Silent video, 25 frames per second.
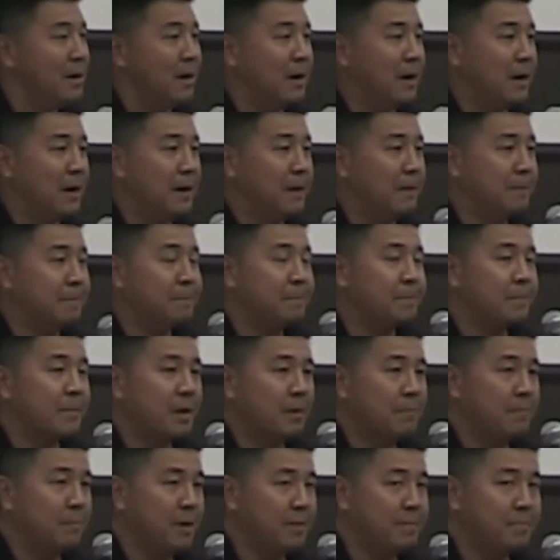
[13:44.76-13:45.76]
Um,
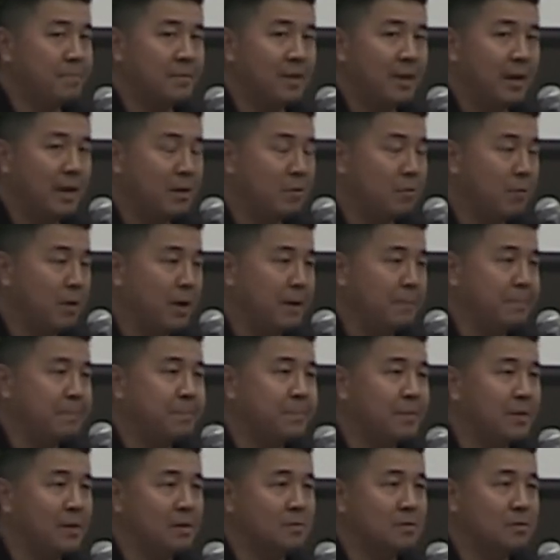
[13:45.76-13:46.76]
but anyway,
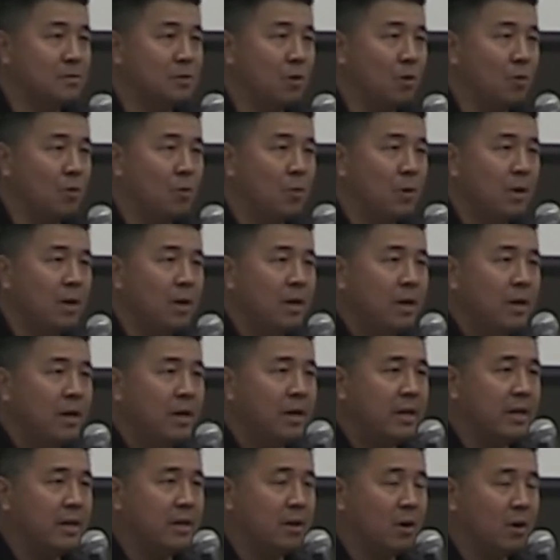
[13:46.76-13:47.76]
so
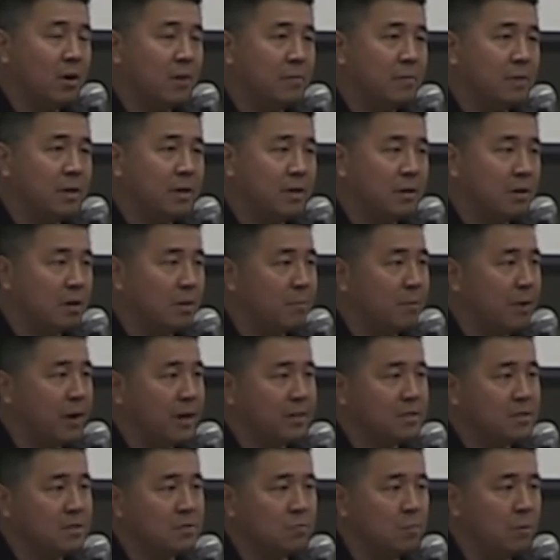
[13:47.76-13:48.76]
in our in our
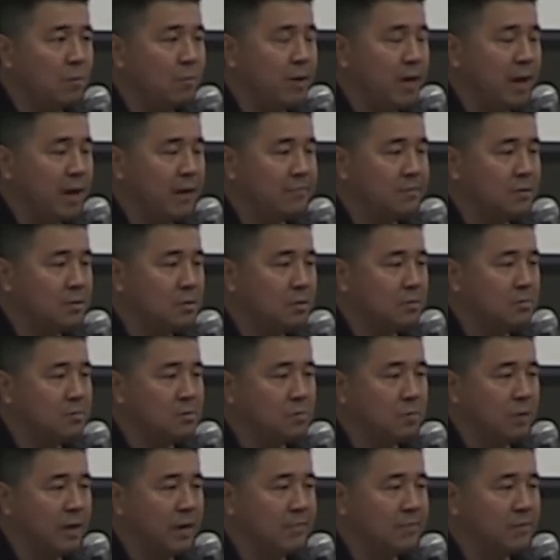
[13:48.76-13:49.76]
practice, what we have to do is
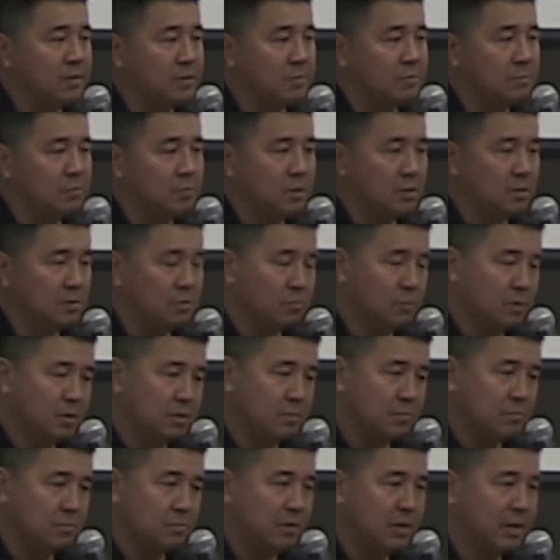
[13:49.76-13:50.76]
we have to we, we,
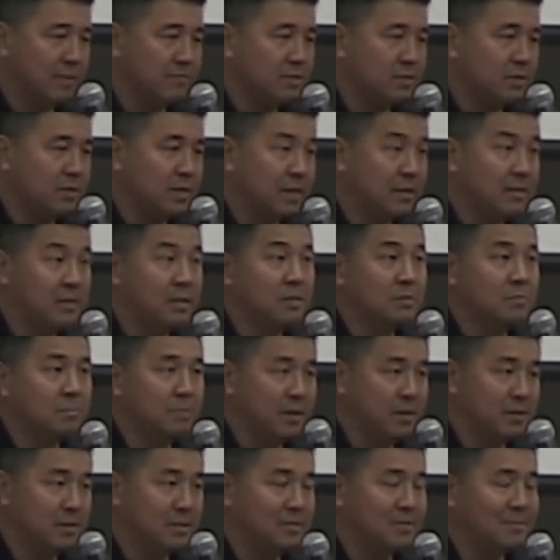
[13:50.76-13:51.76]
we have to take these
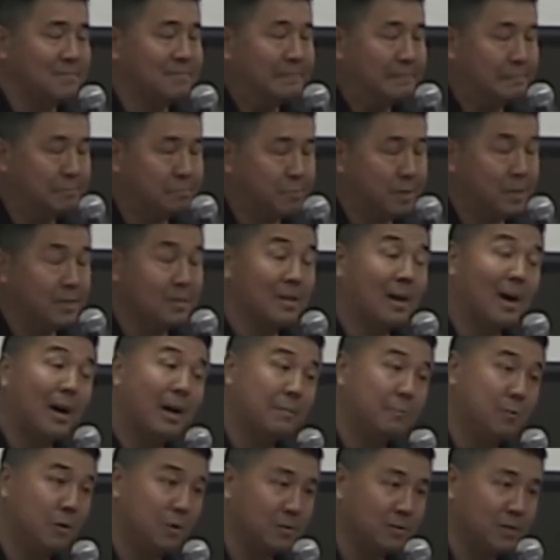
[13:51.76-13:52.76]
pigs pigs
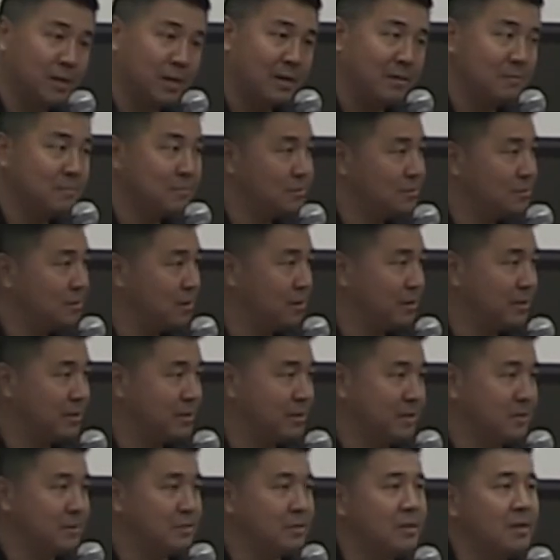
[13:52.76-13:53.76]
eyeballs out. Sorry,
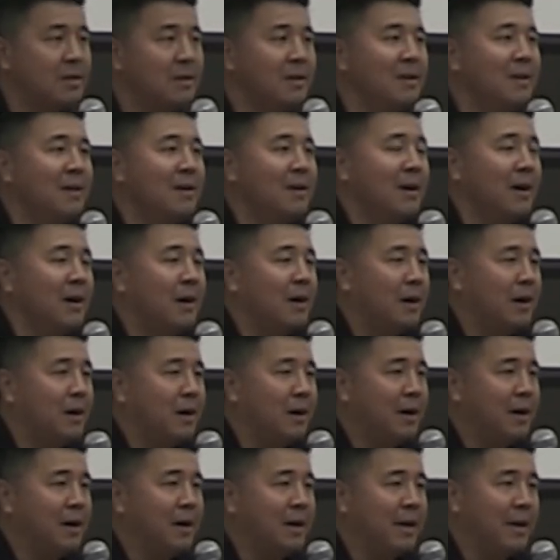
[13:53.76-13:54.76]
kids.
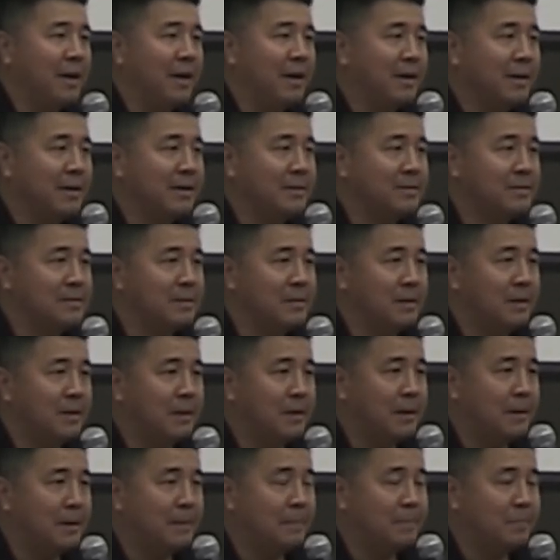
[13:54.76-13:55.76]
Uh, and
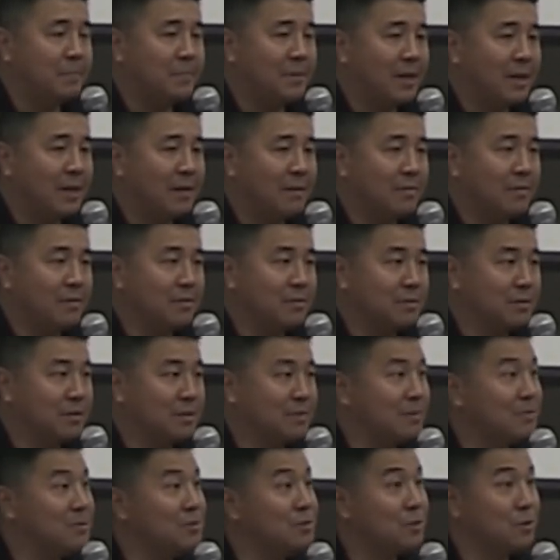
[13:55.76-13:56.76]
um, and there's
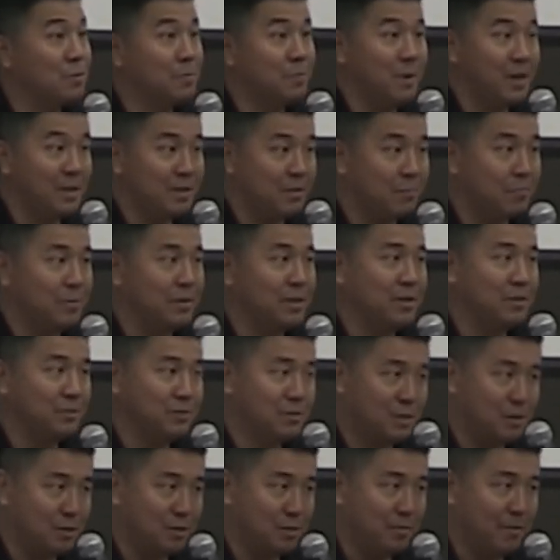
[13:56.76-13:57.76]
a certain method we use
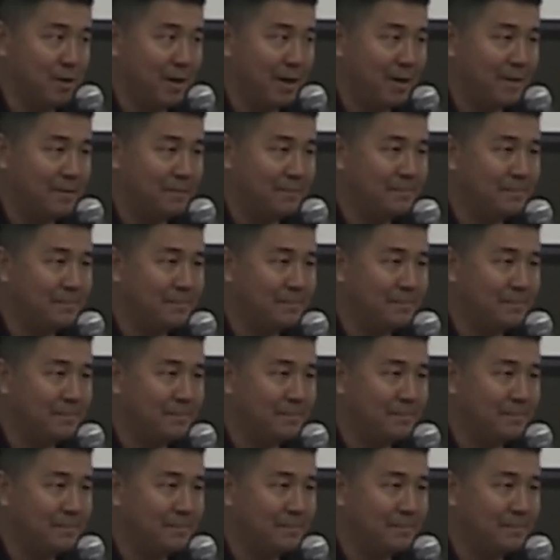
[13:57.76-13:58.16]
to do that.